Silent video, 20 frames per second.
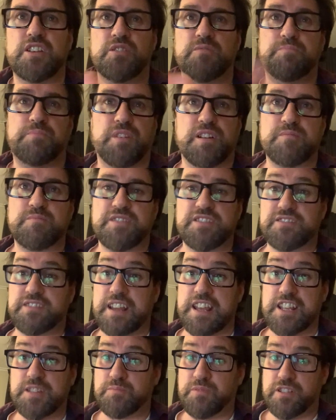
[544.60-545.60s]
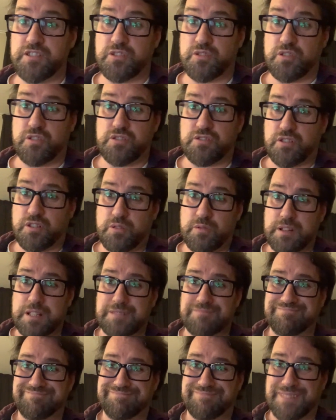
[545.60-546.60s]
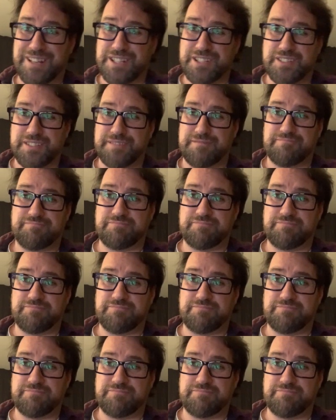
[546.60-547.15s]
Burmese Days by George Orwell. I just